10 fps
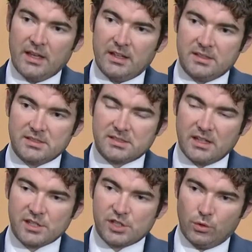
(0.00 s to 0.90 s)
is
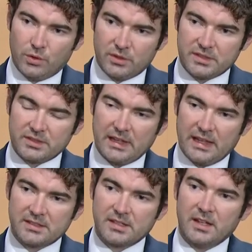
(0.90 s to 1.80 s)
assured
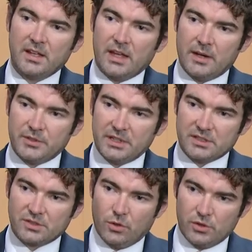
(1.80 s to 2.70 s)
that everything
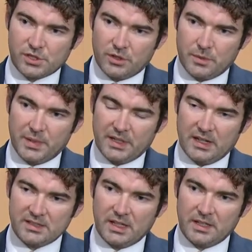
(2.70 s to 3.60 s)
is kosher
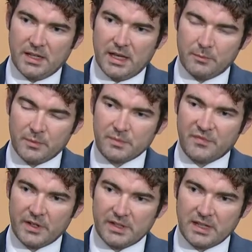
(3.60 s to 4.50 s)
because I am
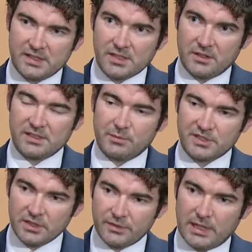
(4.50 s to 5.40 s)
very concerned as a
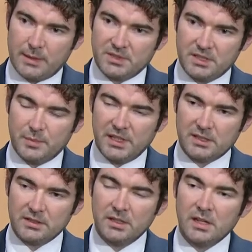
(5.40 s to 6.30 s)
result of what happened at the
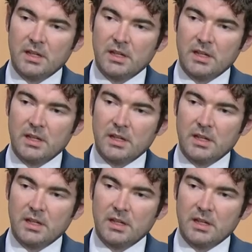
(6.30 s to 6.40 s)
Beacon